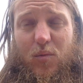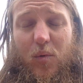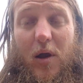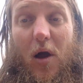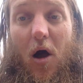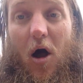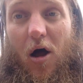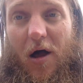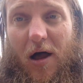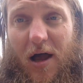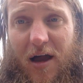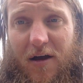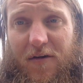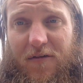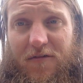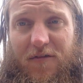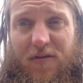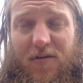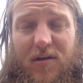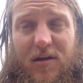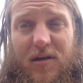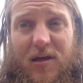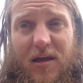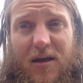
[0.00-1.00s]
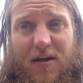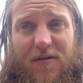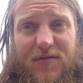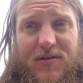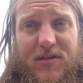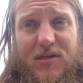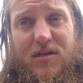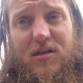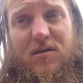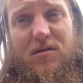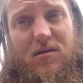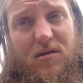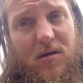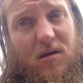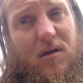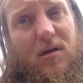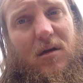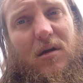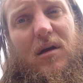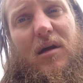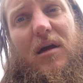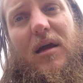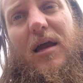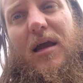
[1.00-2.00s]
We all have gifts,
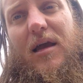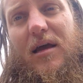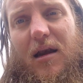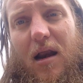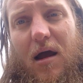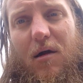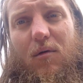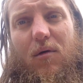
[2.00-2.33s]
and